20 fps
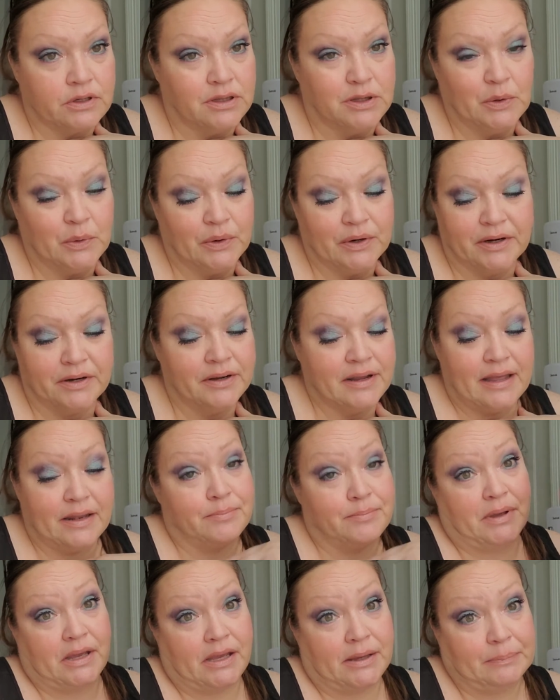Allure
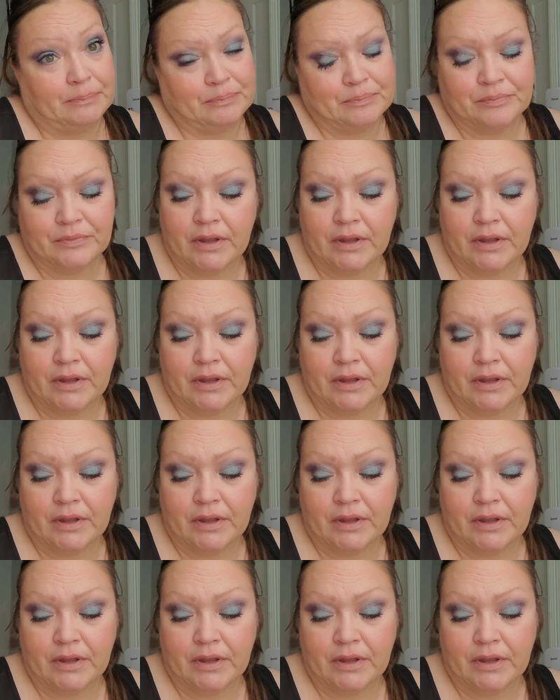and me.